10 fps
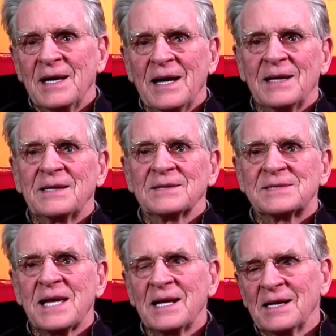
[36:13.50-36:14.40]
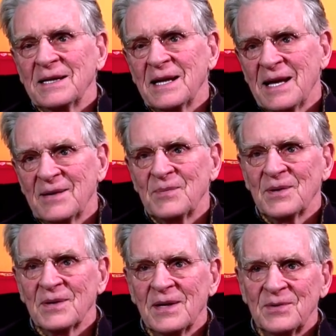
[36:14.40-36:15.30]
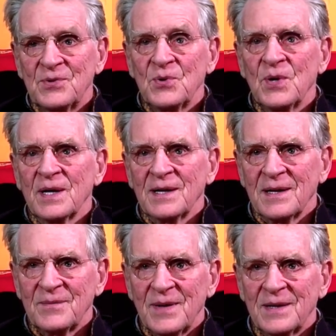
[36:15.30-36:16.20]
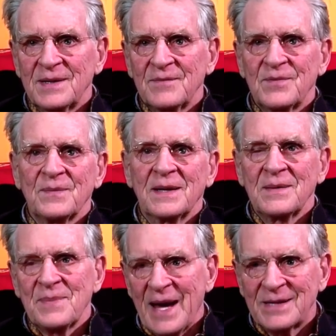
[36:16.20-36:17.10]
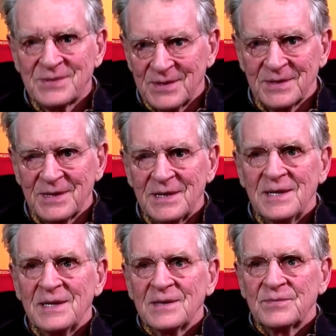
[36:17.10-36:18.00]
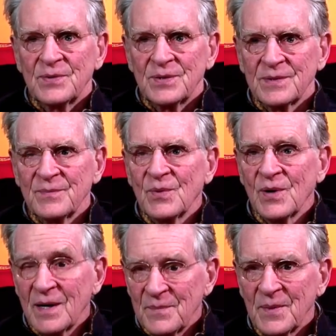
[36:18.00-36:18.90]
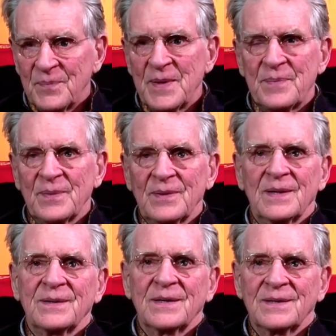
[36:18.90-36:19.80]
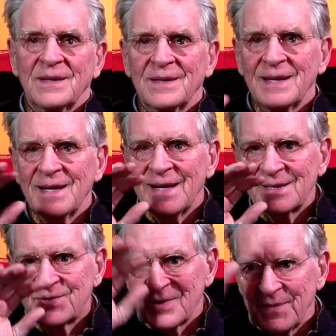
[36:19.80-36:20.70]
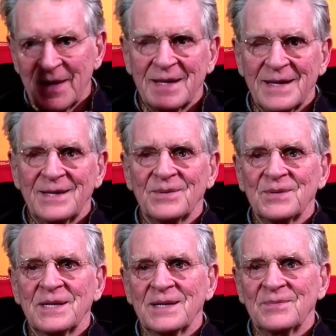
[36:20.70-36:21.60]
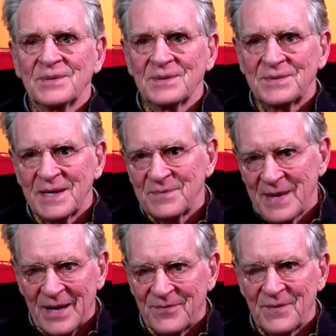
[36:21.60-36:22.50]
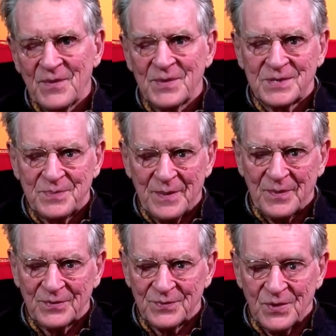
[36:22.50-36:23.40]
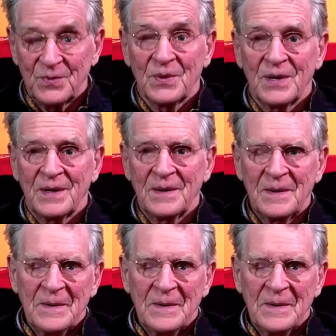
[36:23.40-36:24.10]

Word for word: and the Senate, and we'll undo it and, and give the money back to the, to the more humble people. And the, the extra money they don't need we'll take back from the rich people. Don't worry.